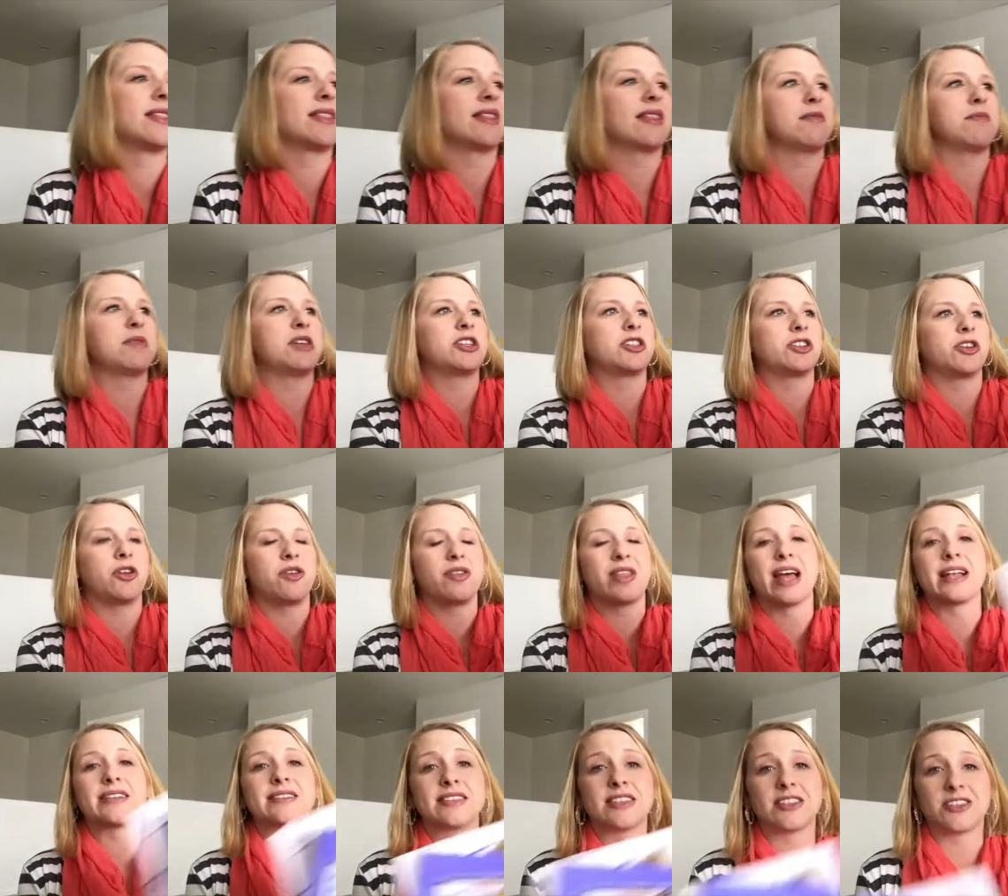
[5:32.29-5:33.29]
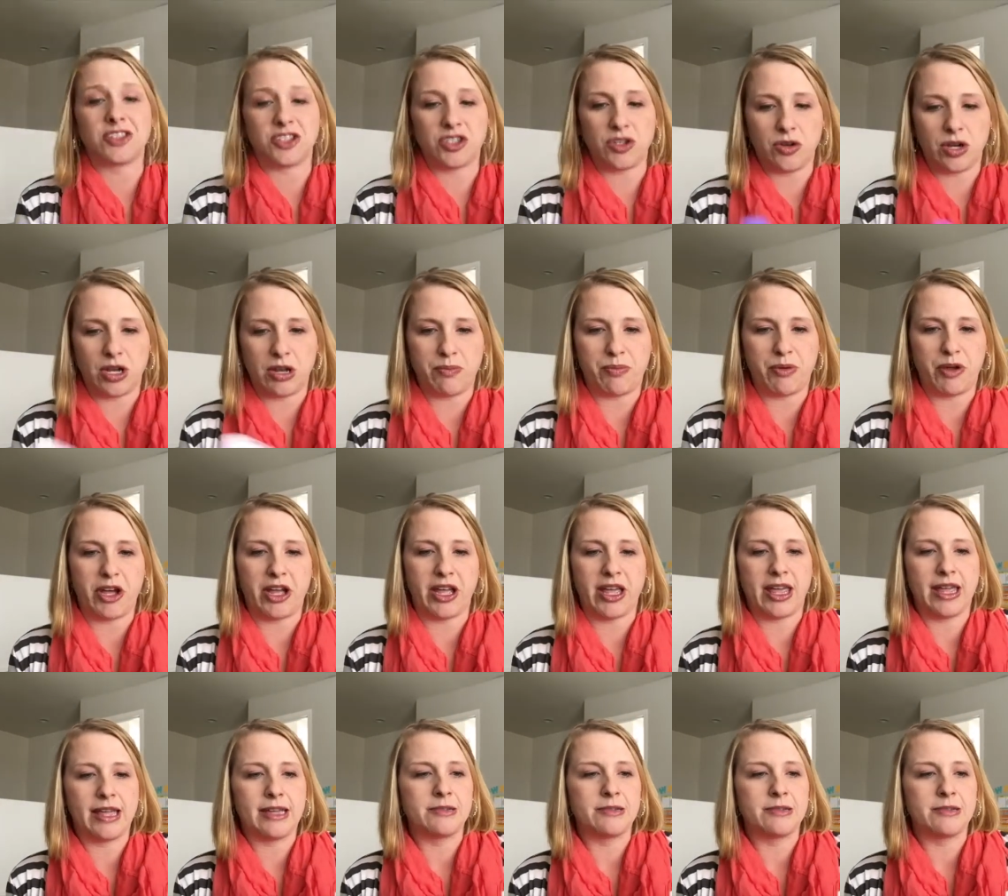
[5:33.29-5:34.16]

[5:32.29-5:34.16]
Let me show you, that's the student book.